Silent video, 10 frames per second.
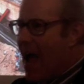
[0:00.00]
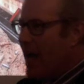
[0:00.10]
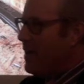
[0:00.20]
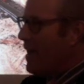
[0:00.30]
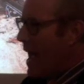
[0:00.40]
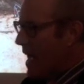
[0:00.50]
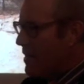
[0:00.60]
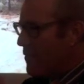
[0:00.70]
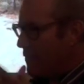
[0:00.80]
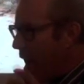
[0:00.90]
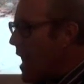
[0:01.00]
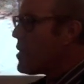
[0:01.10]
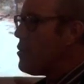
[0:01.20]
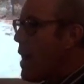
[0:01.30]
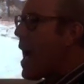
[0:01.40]
and
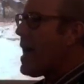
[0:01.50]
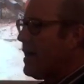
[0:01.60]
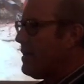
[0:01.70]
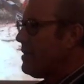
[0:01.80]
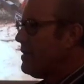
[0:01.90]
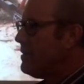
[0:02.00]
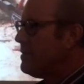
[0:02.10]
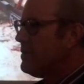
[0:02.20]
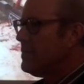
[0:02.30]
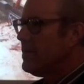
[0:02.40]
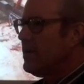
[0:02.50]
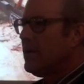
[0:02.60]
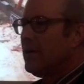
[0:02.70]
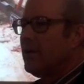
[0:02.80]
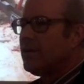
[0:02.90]
value add it,
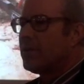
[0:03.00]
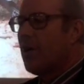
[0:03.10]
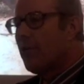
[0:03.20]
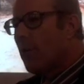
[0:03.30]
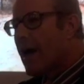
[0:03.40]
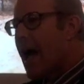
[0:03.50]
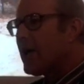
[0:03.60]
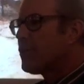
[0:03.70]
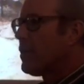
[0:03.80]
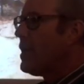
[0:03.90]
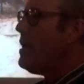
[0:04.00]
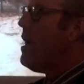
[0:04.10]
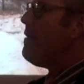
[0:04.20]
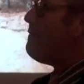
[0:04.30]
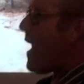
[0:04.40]
so that we actually
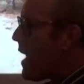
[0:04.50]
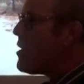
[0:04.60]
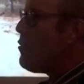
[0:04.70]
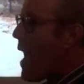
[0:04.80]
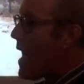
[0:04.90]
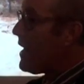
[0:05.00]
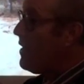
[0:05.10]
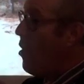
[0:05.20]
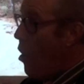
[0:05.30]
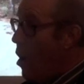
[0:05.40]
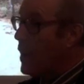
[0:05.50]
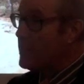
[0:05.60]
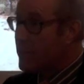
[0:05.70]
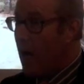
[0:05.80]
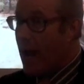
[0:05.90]
value add it
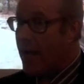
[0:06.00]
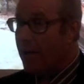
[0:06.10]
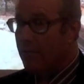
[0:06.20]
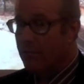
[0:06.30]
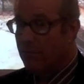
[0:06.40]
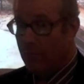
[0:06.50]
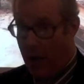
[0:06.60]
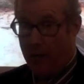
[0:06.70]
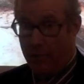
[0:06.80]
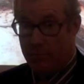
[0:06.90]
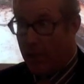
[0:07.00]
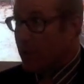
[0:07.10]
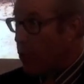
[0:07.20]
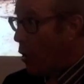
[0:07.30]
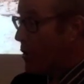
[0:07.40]
on site, like
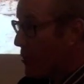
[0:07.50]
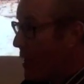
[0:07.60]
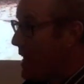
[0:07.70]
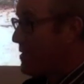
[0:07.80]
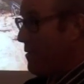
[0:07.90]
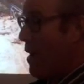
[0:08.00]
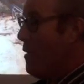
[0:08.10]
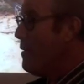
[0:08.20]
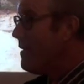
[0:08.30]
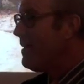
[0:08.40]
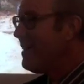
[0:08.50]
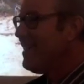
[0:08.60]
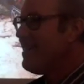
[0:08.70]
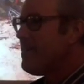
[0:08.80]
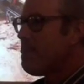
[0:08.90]
next to where the trees grow,
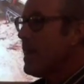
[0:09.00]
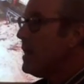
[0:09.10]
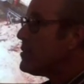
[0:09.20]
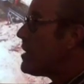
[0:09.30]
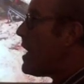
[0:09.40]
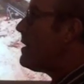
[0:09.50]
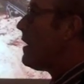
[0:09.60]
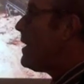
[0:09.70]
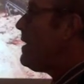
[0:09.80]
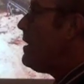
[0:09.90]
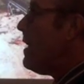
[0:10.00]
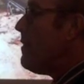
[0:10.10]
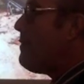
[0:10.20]
suddenly